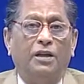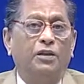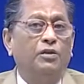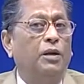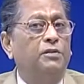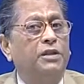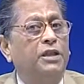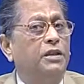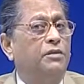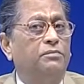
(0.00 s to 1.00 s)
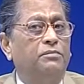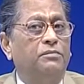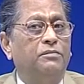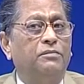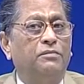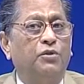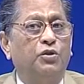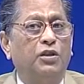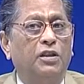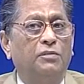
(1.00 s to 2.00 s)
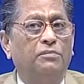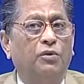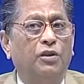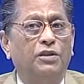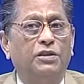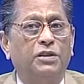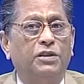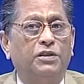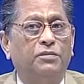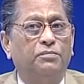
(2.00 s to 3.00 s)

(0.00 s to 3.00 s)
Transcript: You have set in motion policies,